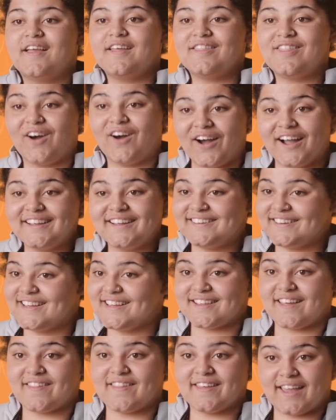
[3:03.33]
The ideas
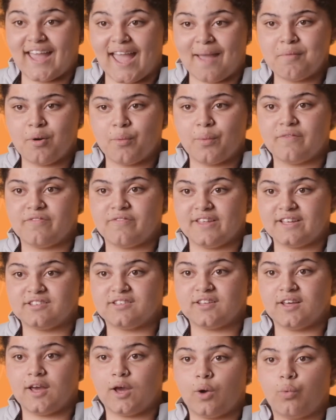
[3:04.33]
that they came up with this
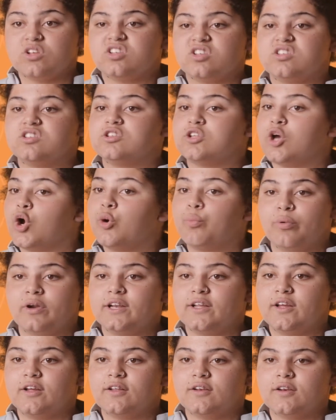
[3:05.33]
year were so
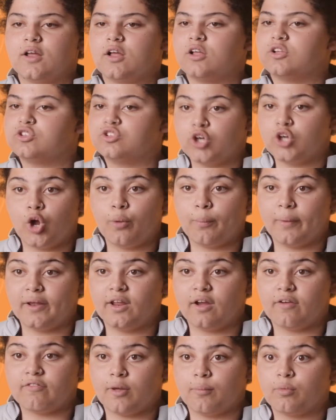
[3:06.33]
brilliant, so many
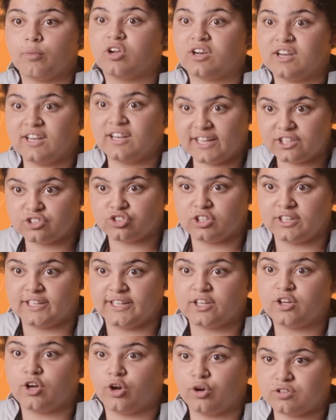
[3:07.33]
of them could literally
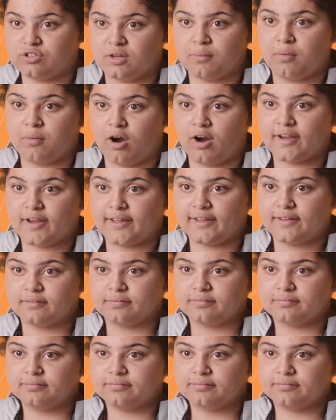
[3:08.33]
go to market.